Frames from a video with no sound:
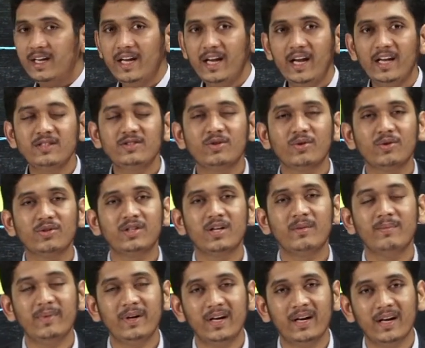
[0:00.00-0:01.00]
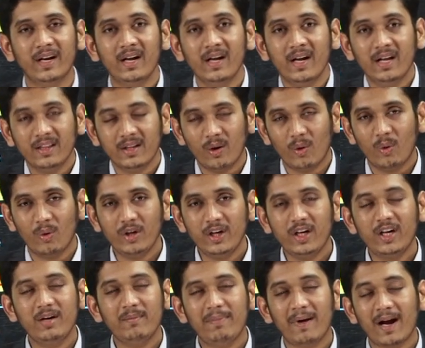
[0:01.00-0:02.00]
Each social media, the
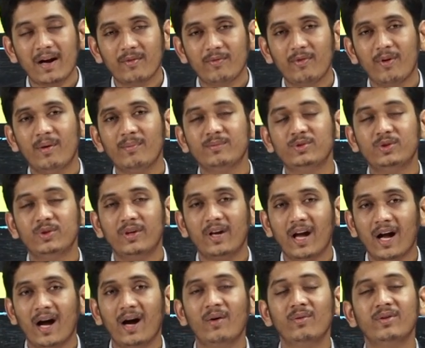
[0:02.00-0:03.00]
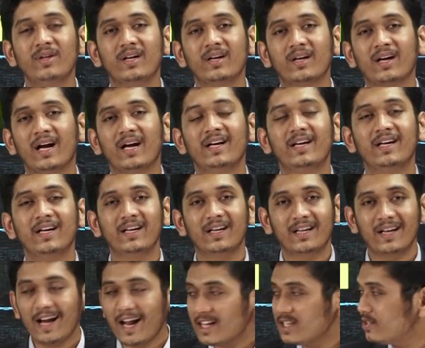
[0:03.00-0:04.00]
OTT platform should have their
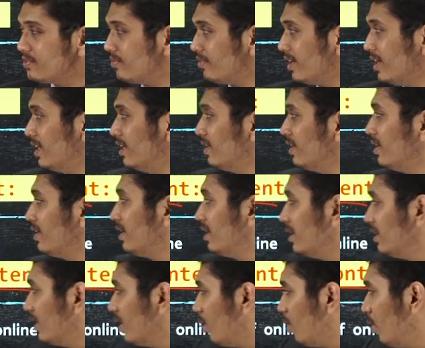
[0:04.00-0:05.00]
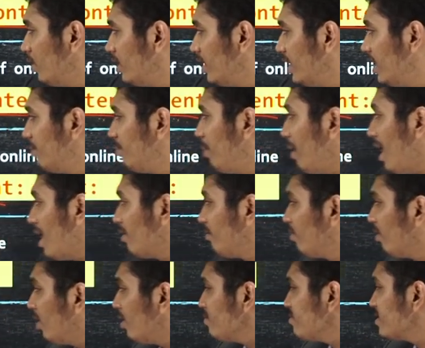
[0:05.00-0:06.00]
content classified. The OTT
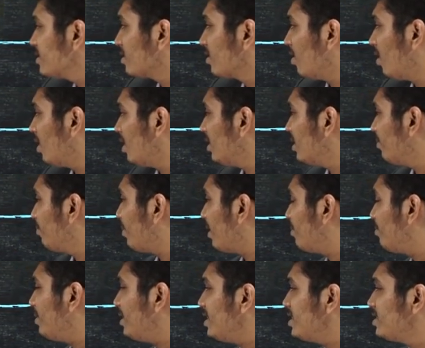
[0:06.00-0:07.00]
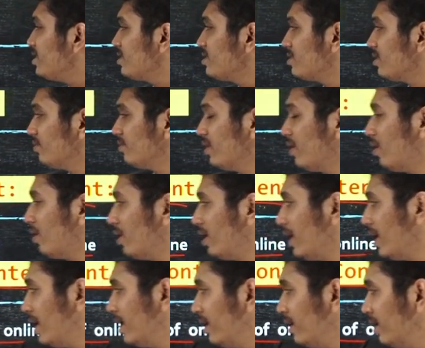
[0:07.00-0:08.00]
platforms call the publishers of the
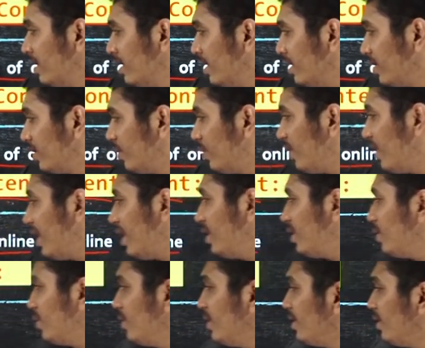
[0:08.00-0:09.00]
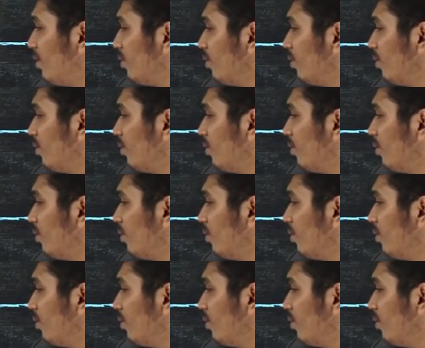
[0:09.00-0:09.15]
online curative in